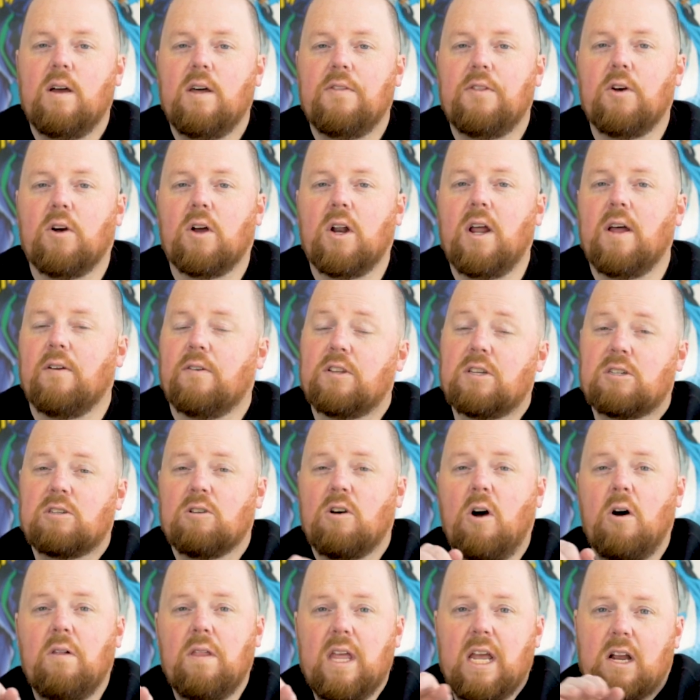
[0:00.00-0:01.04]
They're going to
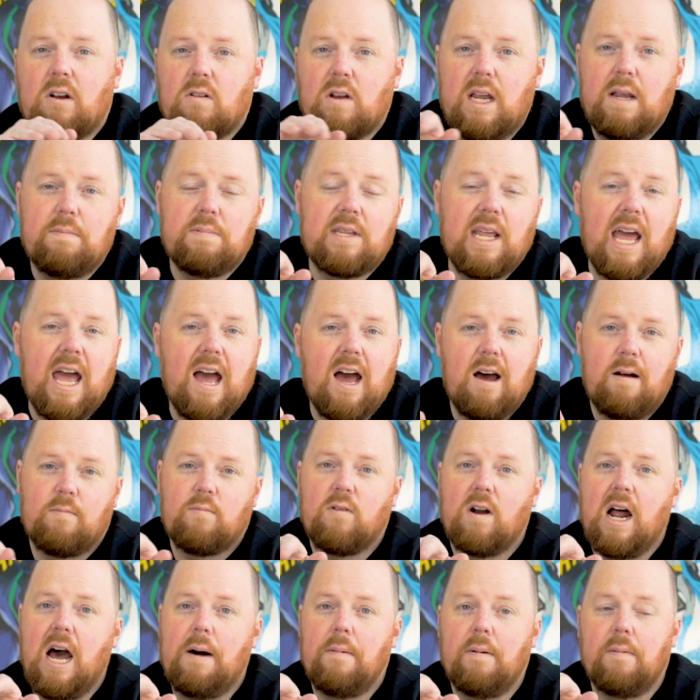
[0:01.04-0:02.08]
slowly creep down,
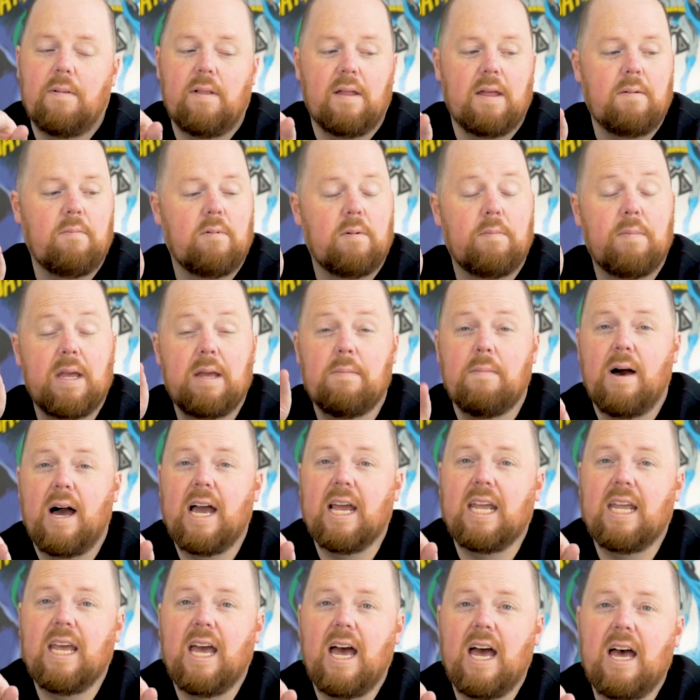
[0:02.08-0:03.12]
probably, would be my
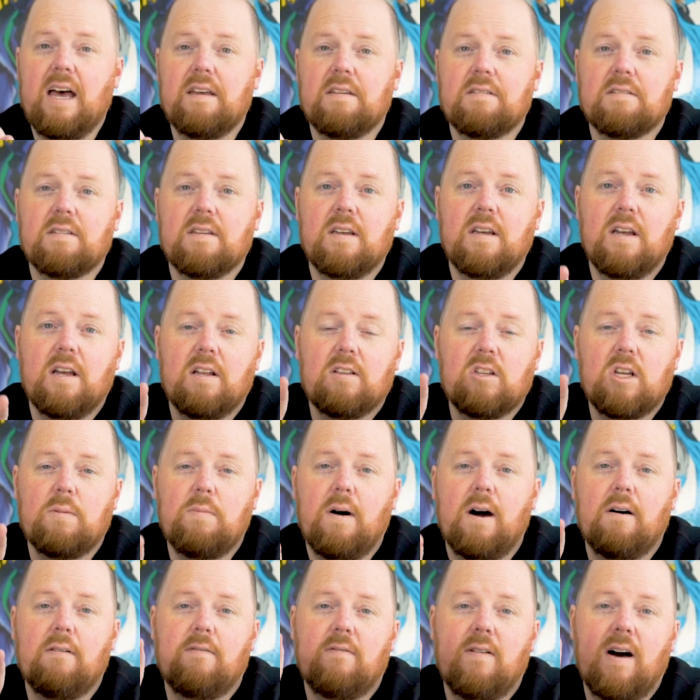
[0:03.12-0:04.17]
guess, to
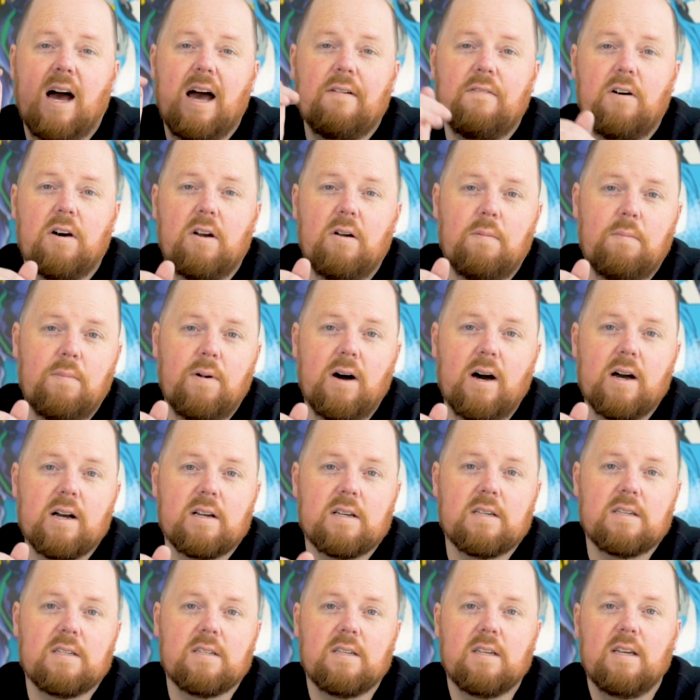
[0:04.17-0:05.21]
about
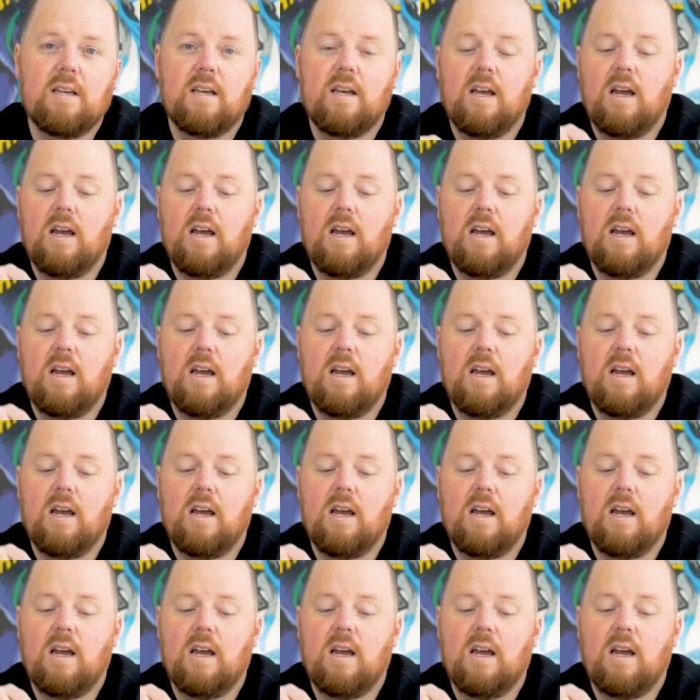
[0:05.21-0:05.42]
$500.